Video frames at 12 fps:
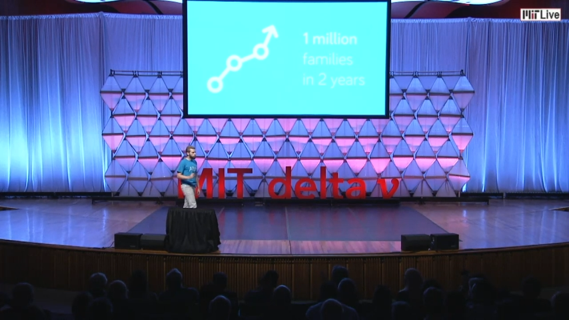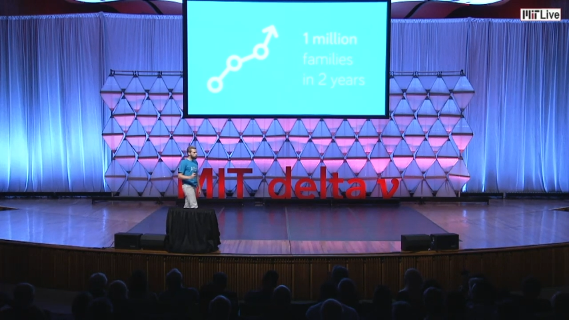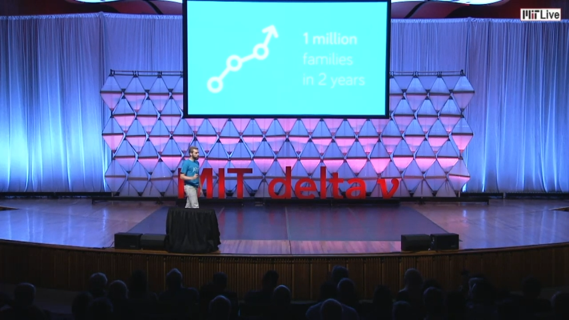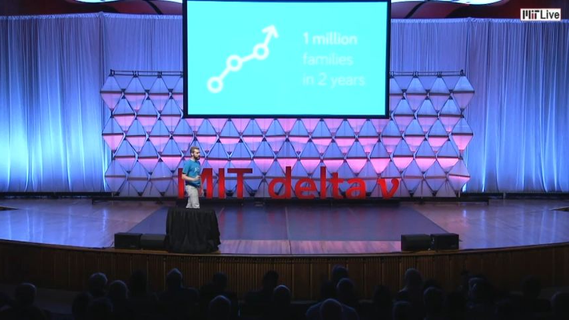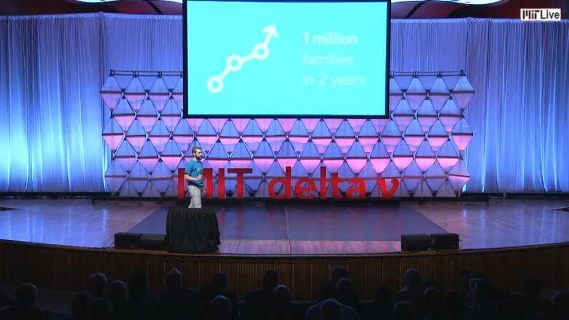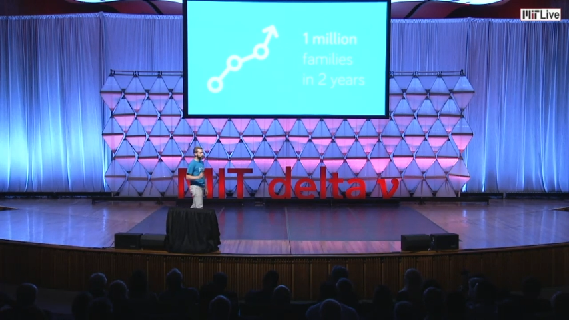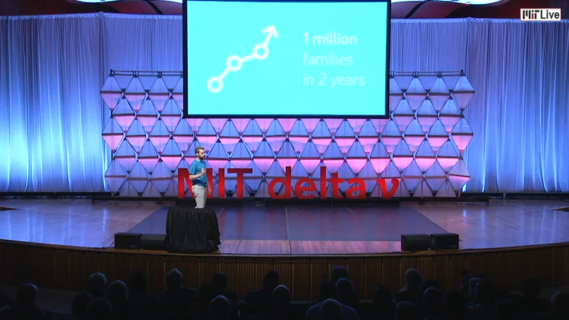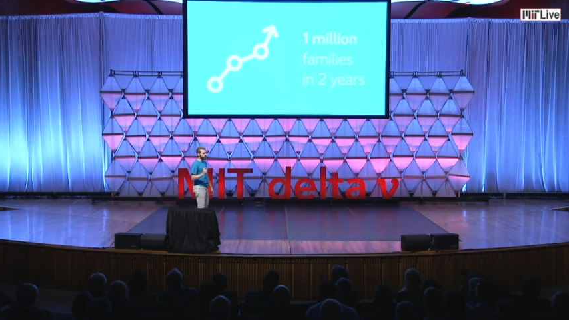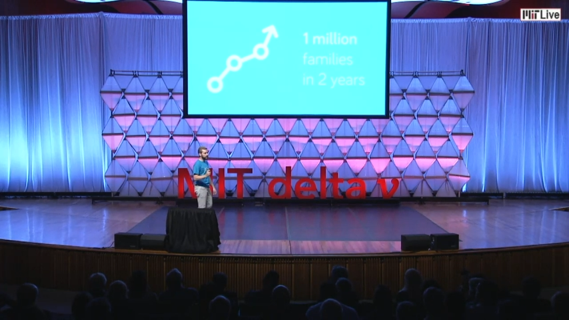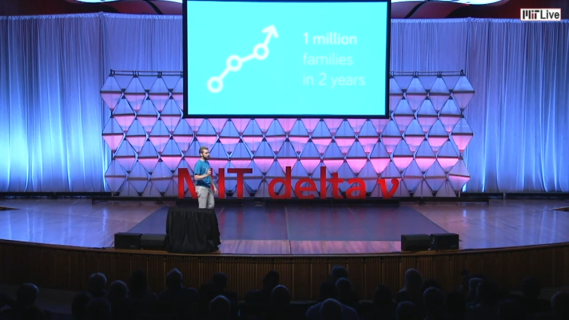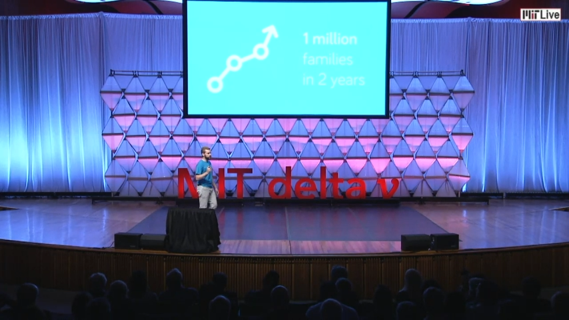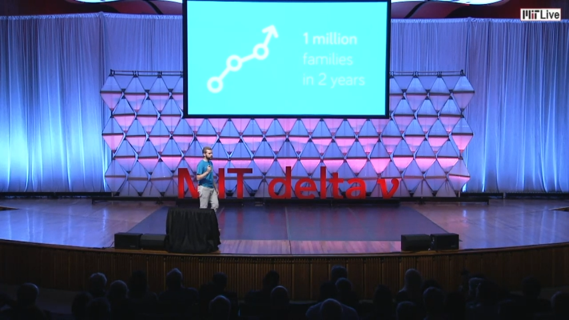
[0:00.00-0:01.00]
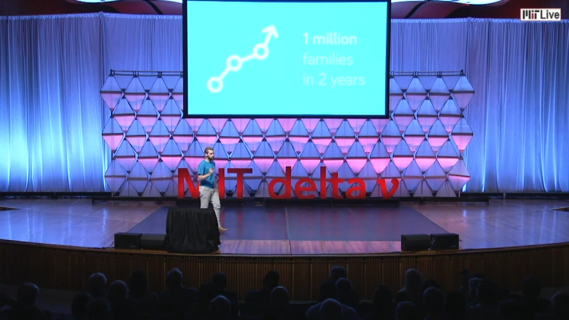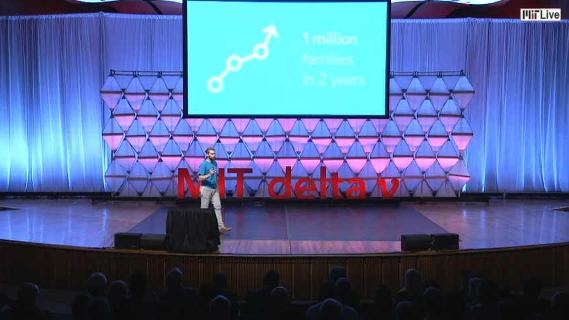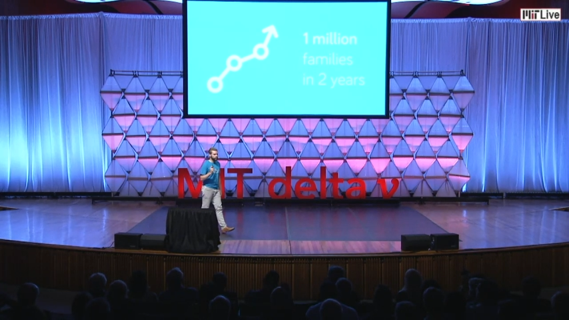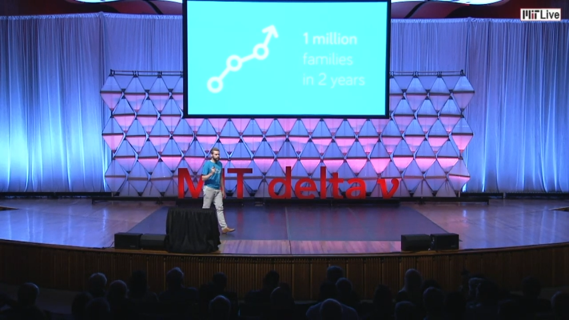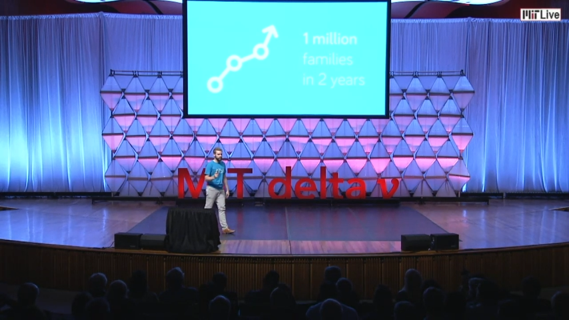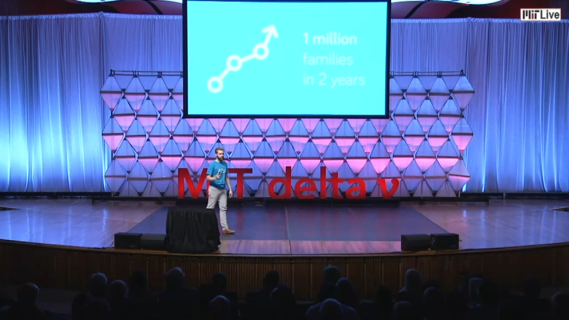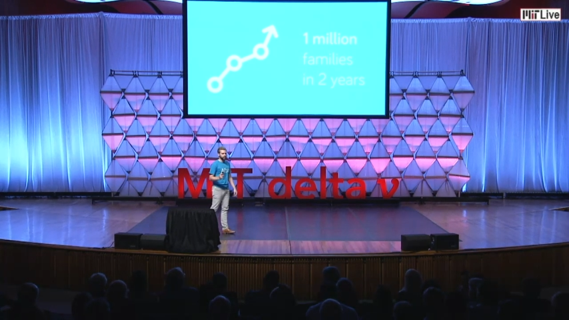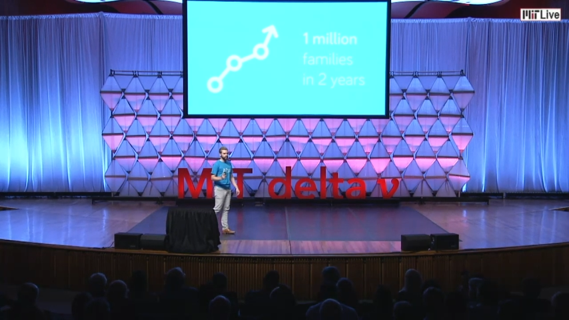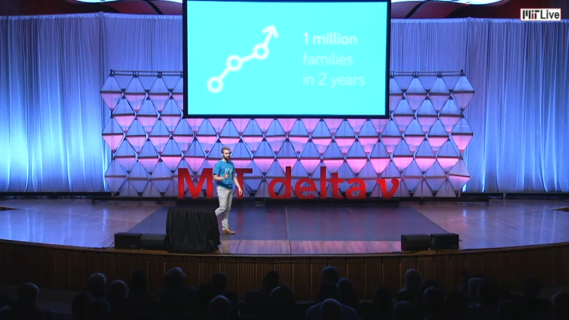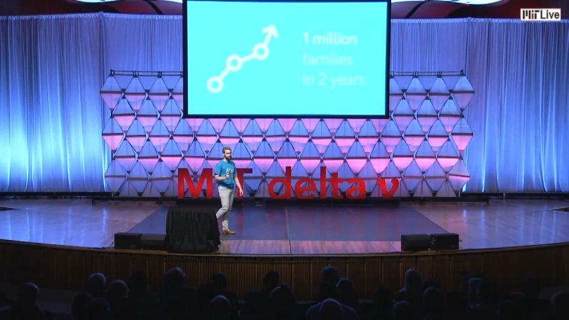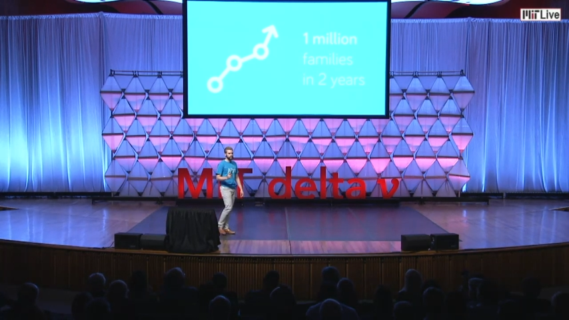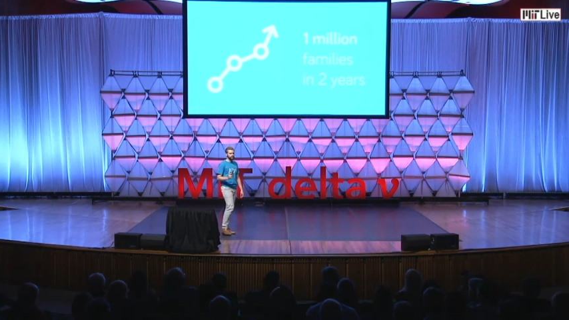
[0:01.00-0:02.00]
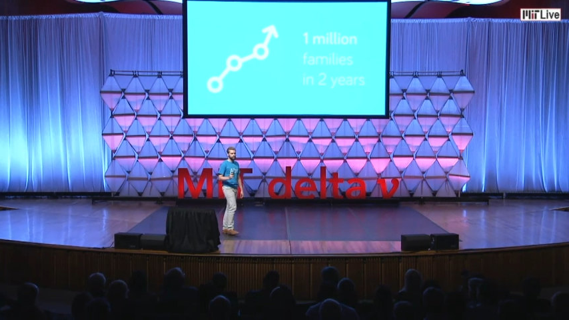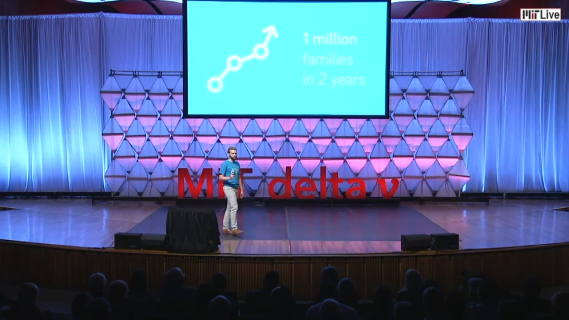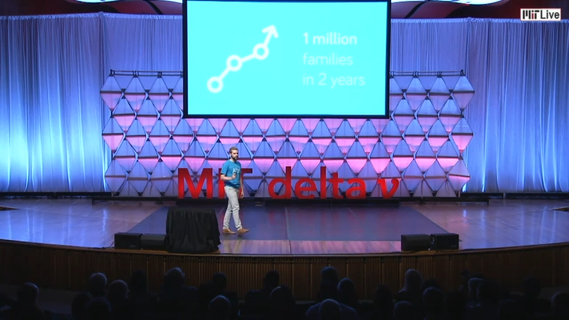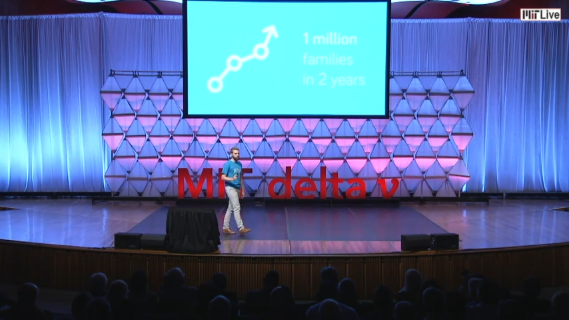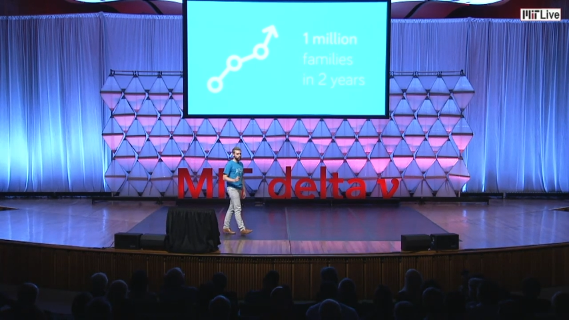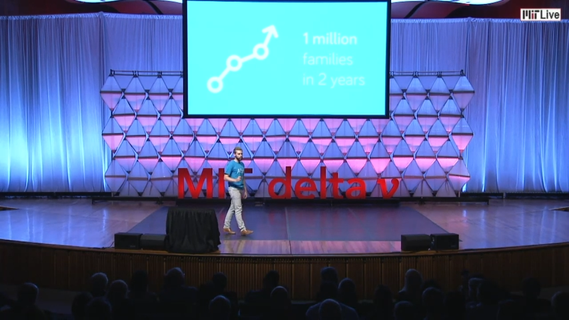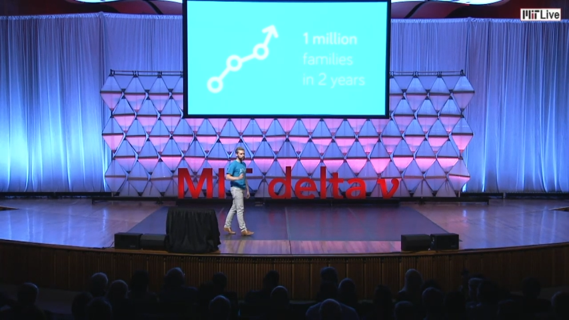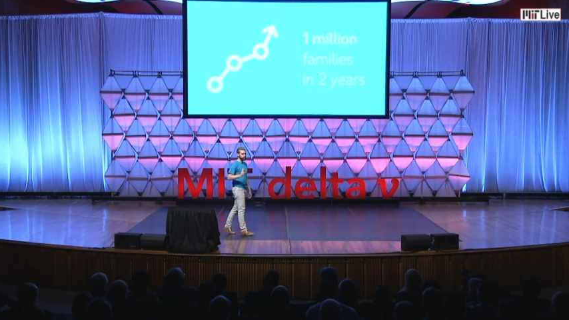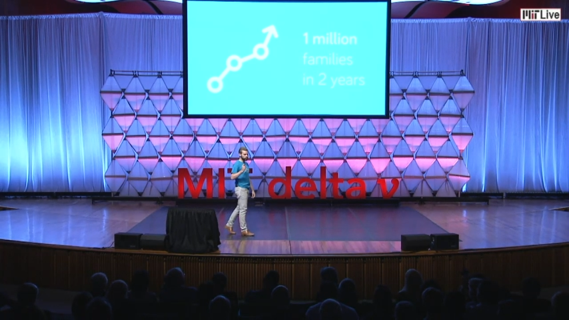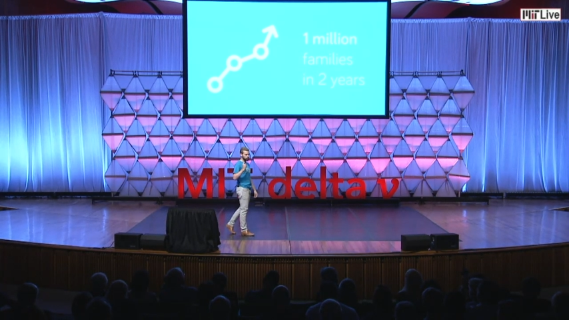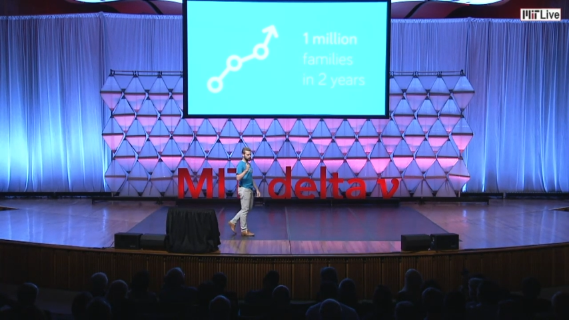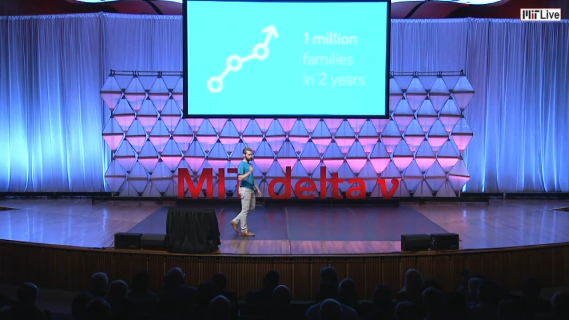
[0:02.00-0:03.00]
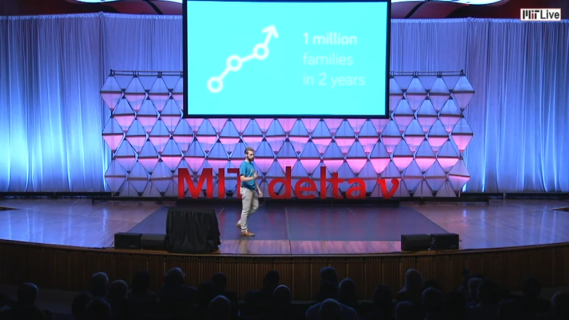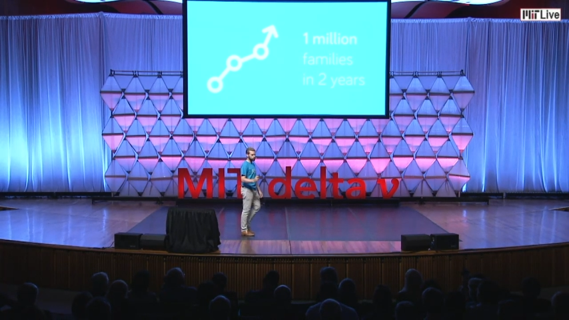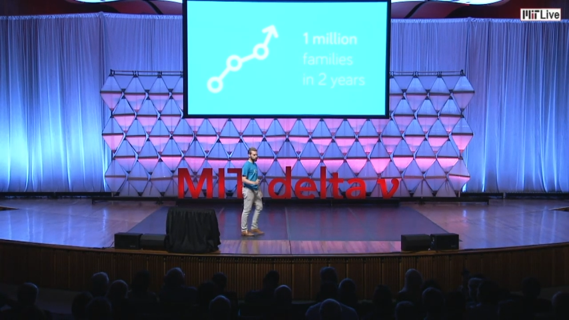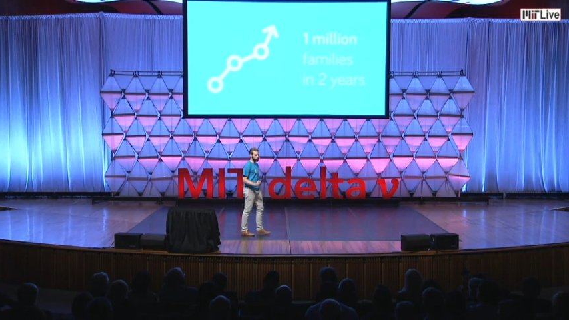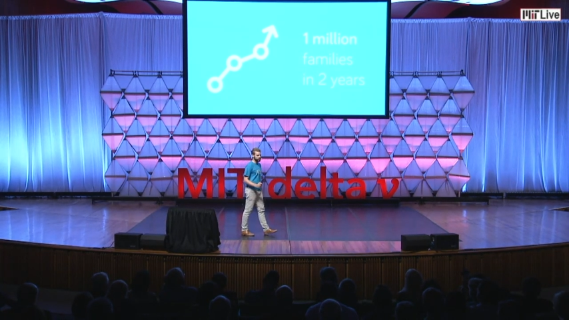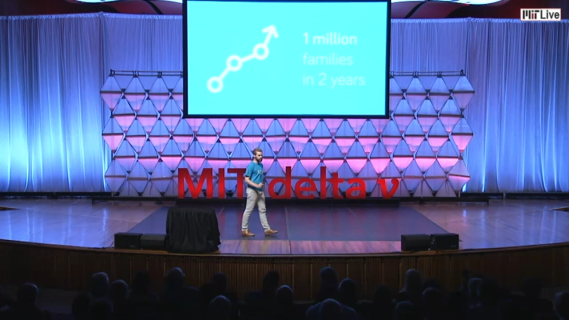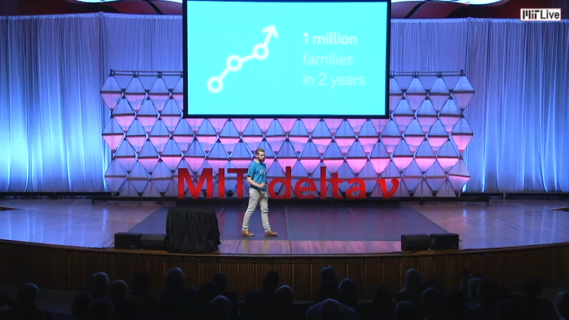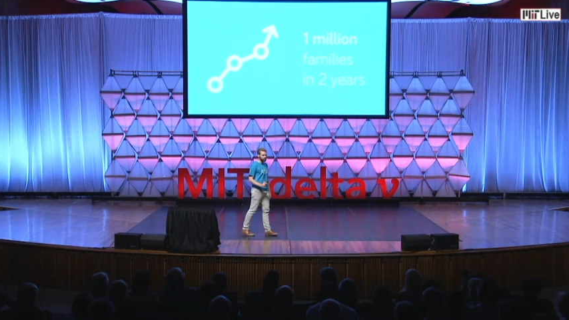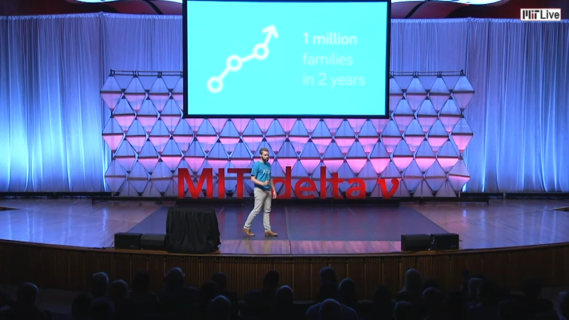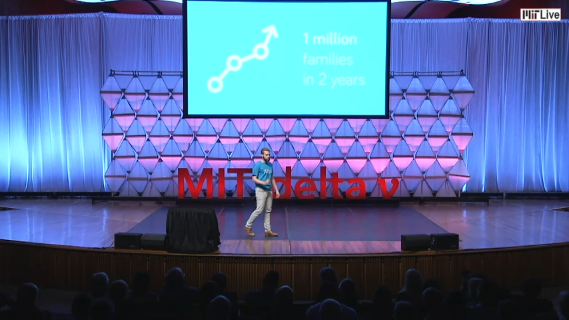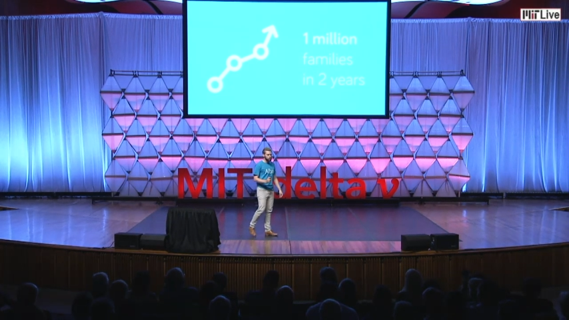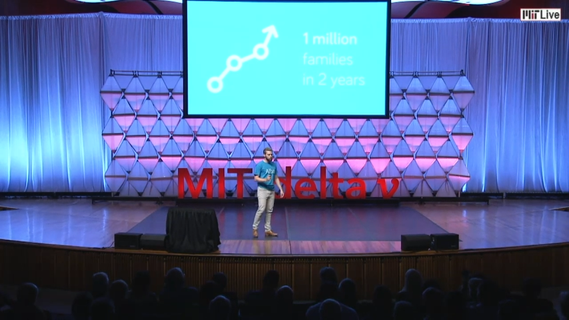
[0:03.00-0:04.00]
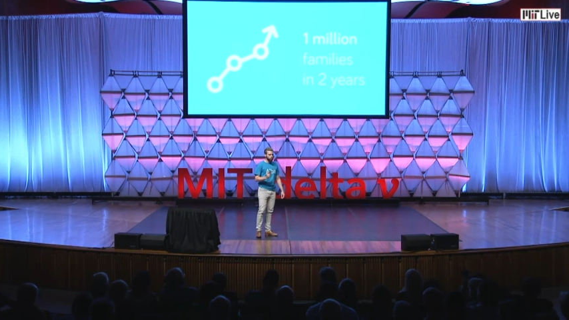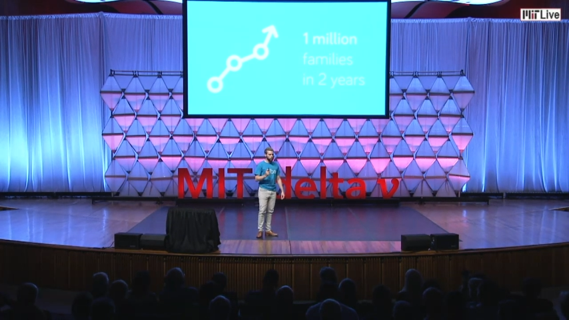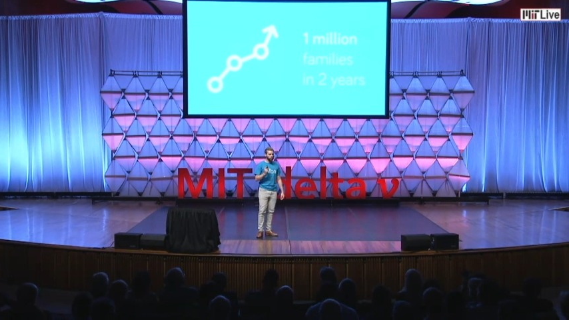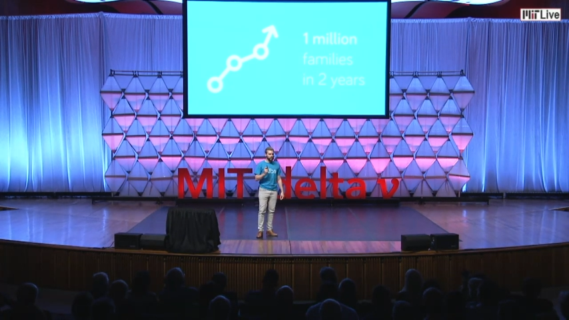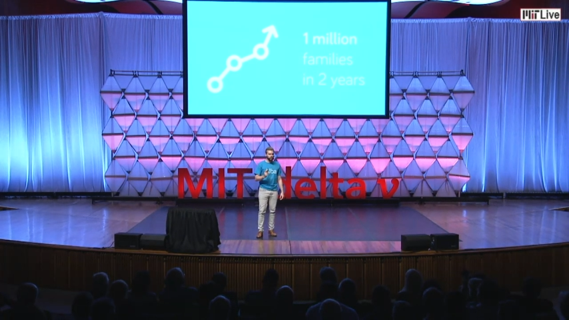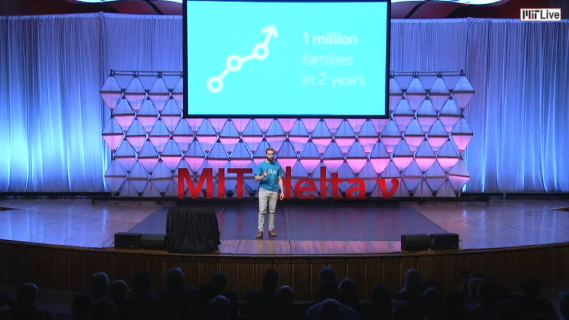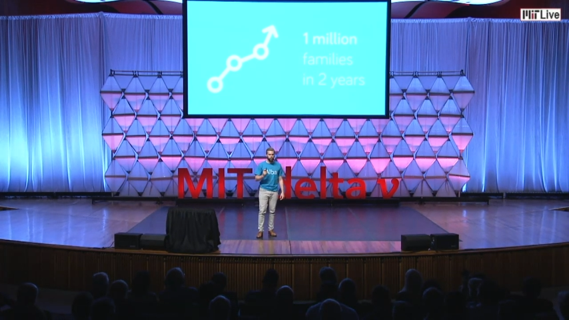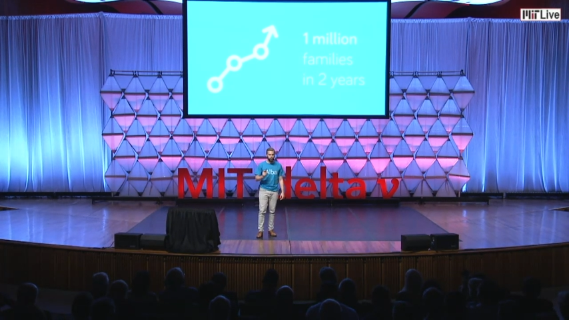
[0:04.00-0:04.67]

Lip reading: Nobody's mouth can be seen.